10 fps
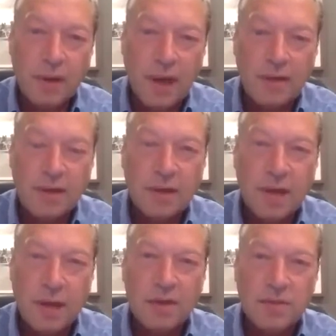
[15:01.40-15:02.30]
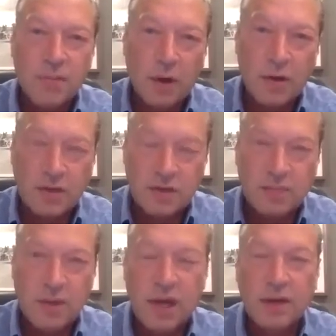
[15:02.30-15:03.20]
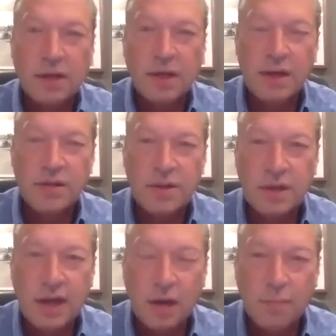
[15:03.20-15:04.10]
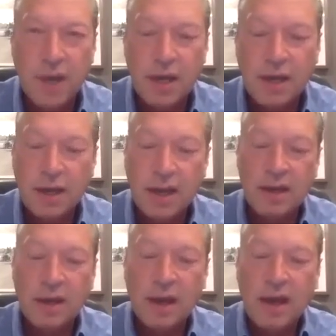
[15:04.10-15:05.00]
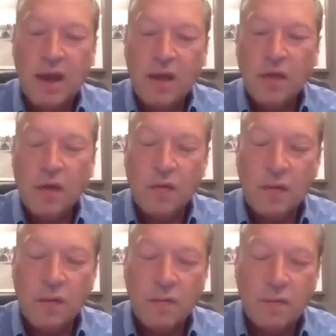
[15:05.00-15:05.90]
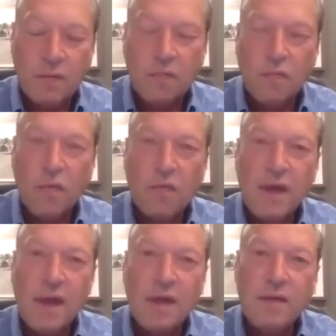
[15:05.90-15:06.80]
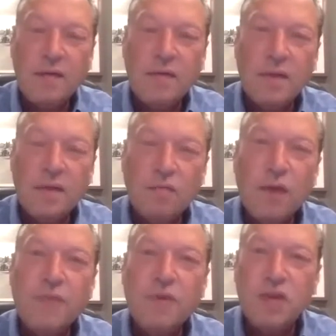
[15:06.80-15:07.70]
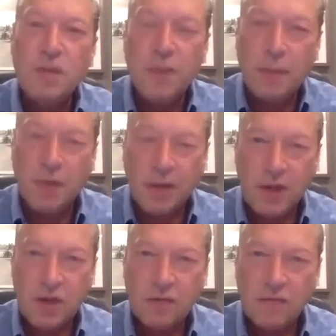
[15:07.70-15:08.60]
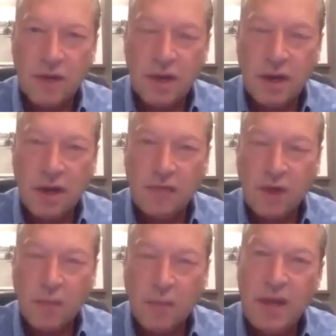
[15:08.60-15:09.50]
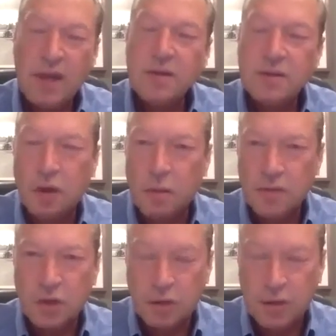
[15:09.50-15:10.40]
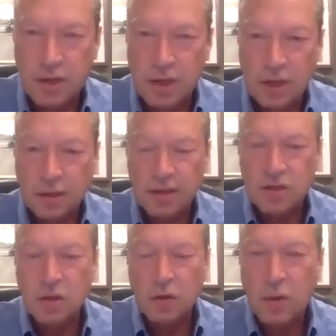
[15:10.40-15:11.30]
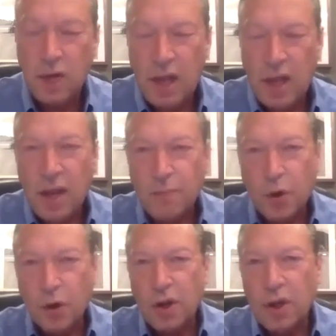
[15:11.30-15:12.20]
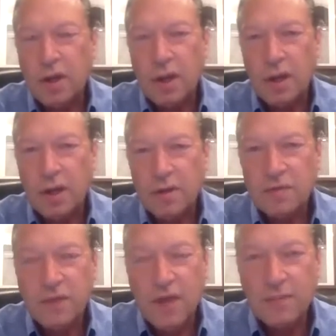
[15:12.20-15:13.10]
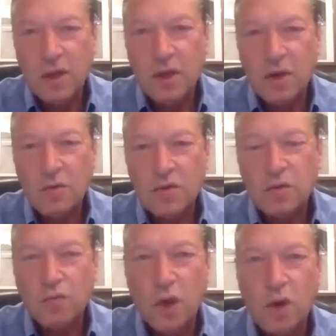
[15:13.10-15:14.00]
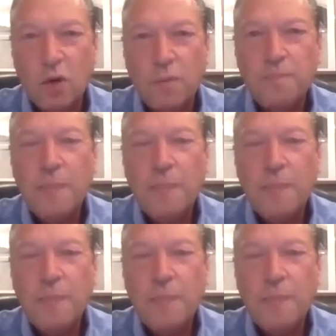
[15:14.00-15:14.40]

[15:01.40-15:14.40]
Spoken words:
anti-communist partisans behind the lines into Albania, and the refugee population of Albania is almost all in Italy. So Burke and his family go to Rome,